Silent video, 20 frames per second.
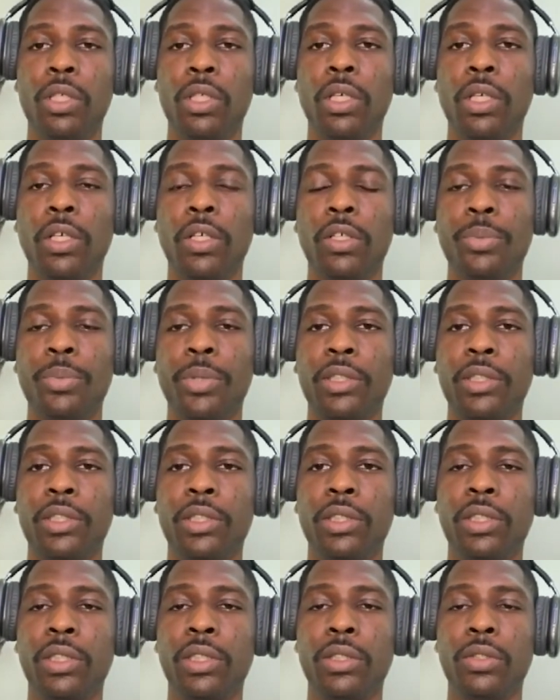health
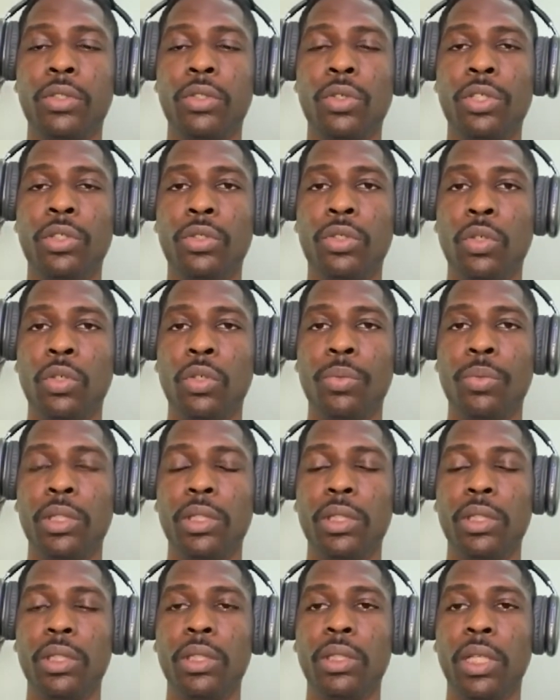practitioners go into
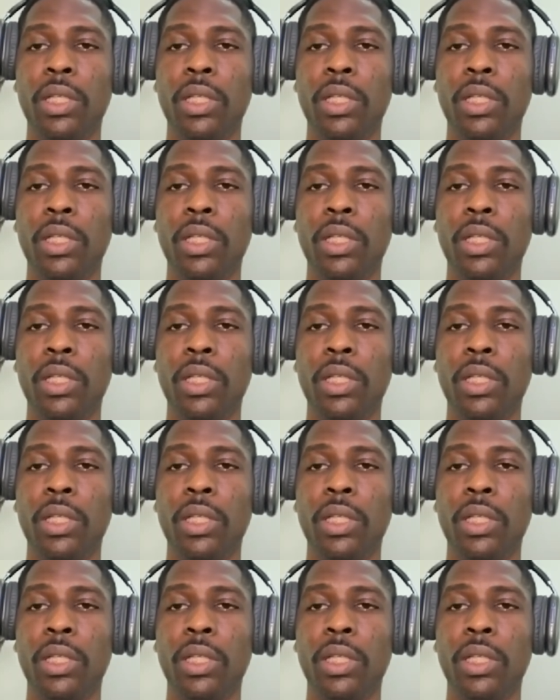communities